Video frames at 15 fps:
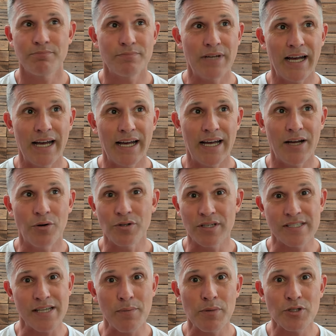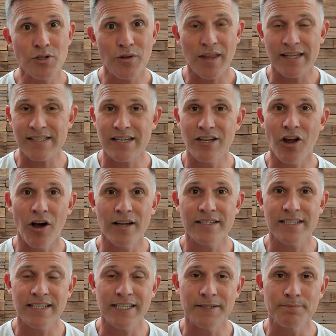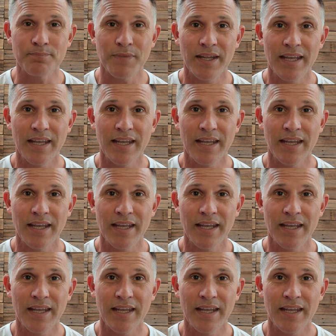December 2019,